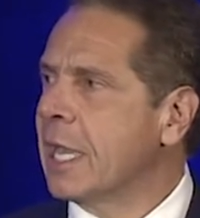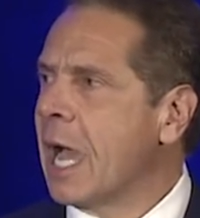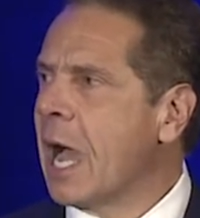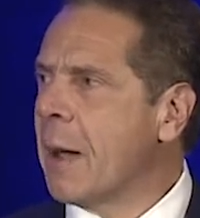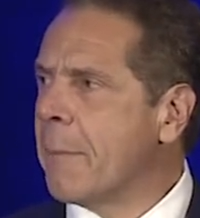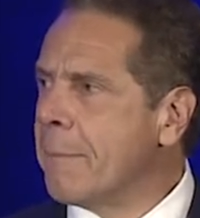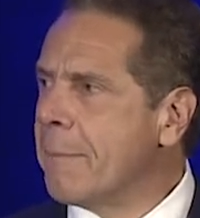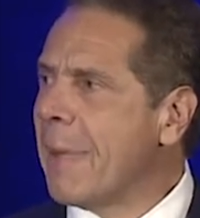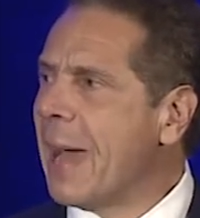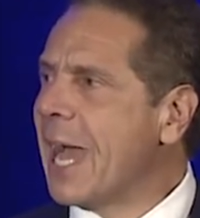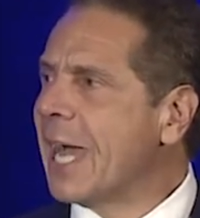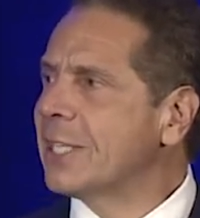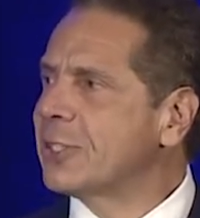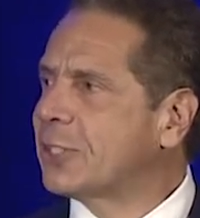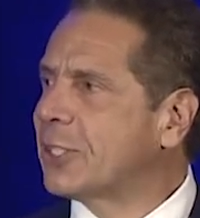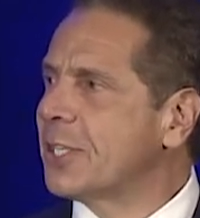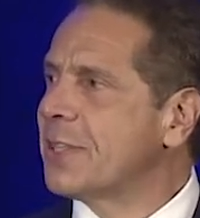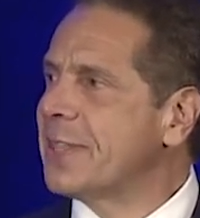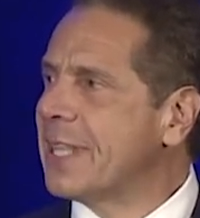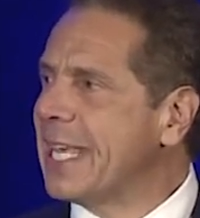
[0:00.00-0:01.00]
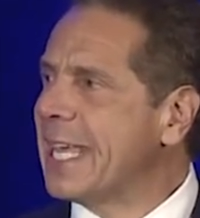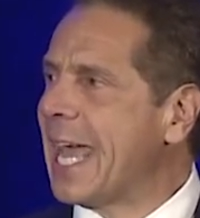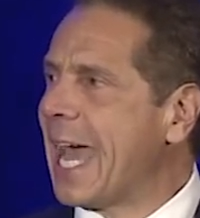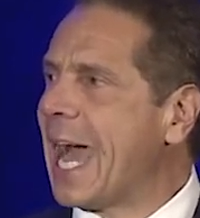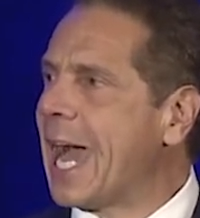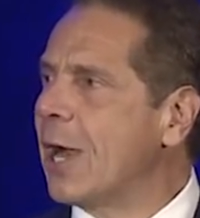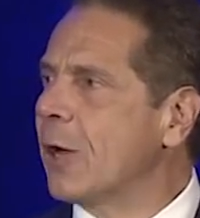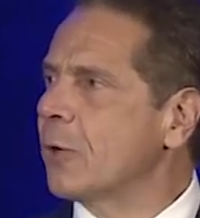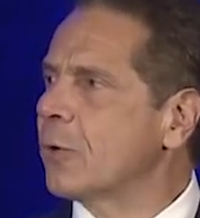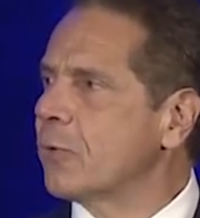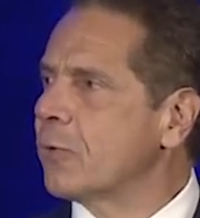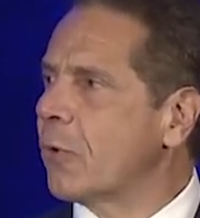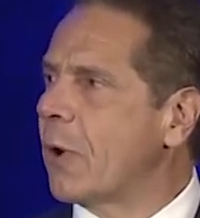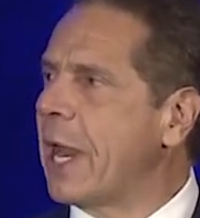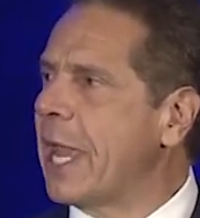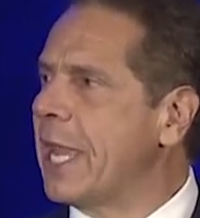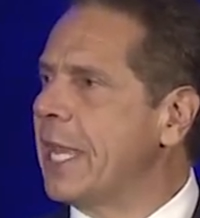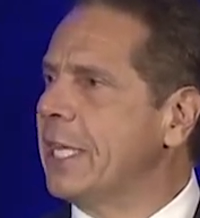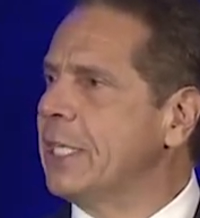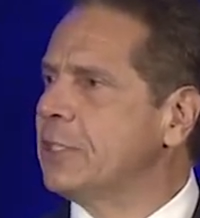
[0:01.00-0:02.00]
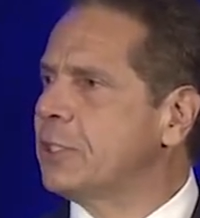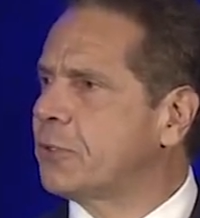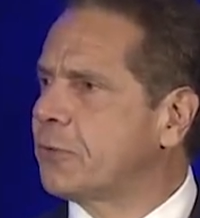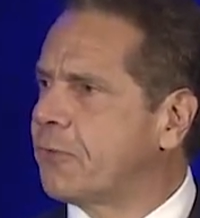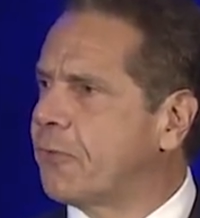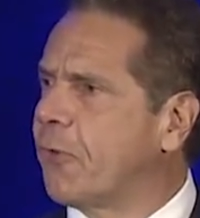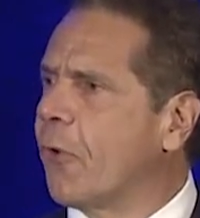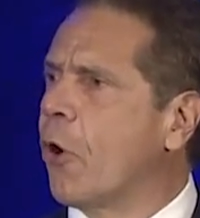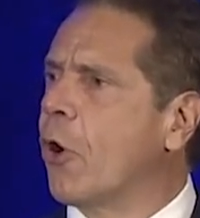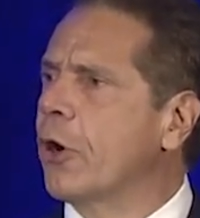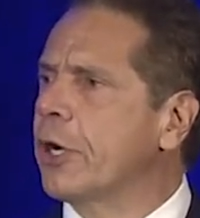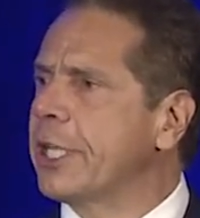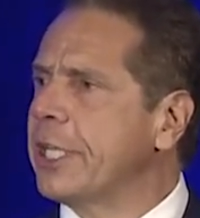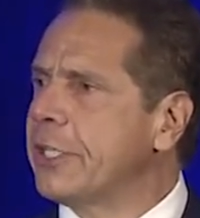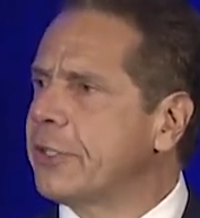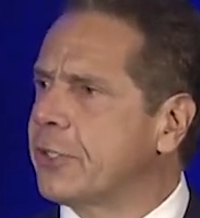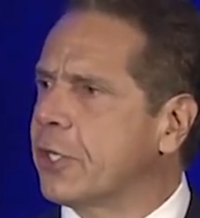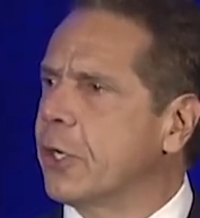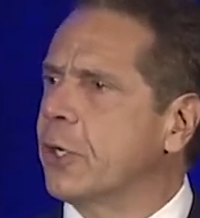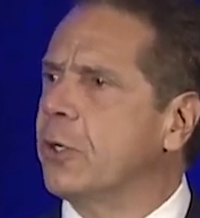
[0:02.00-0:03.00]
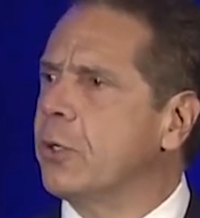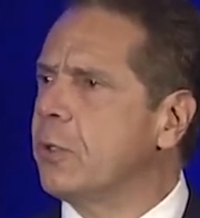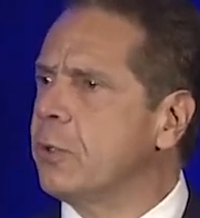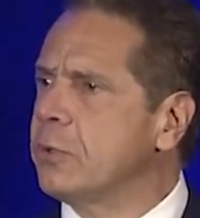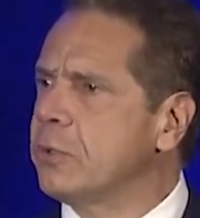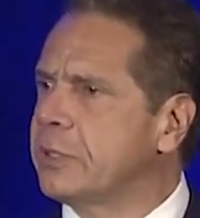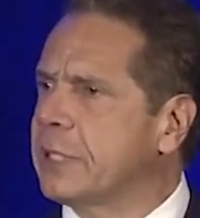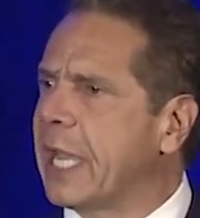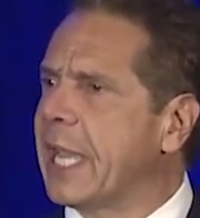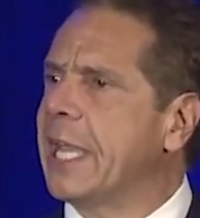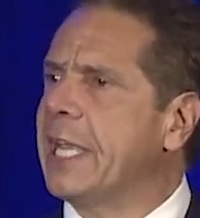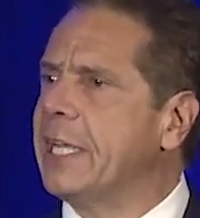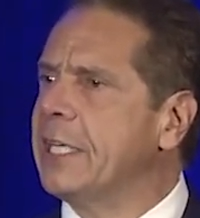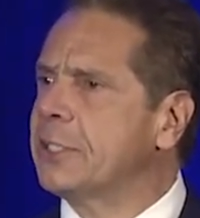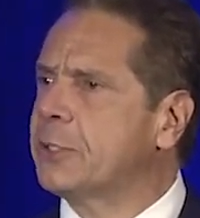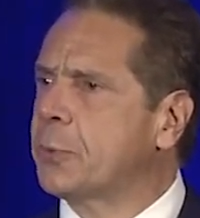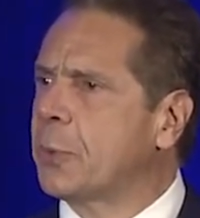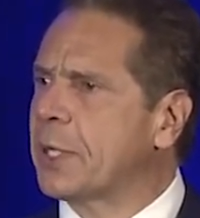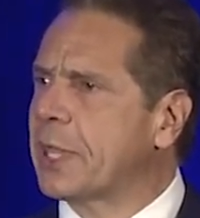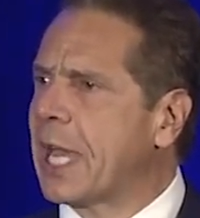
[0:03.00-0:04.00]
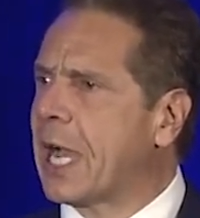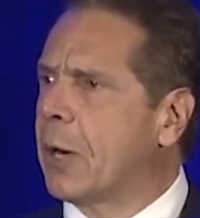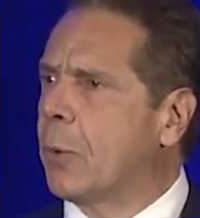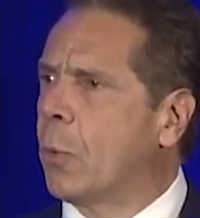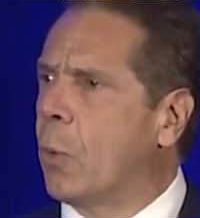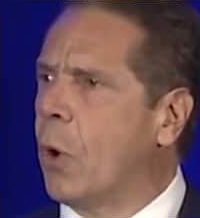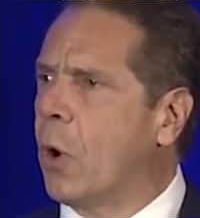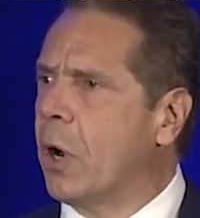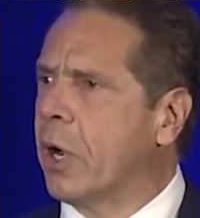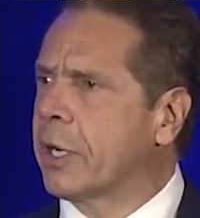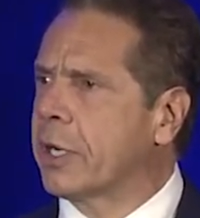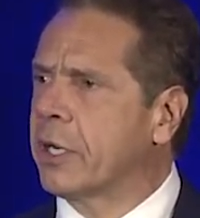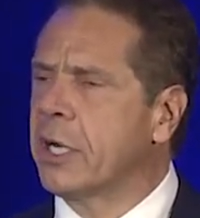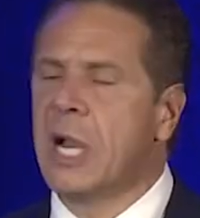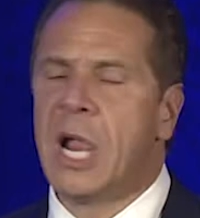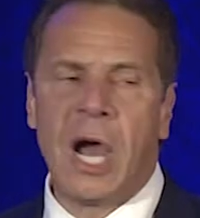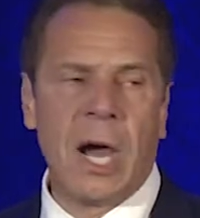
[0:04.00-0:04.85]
imagine the outrage 42 days without water.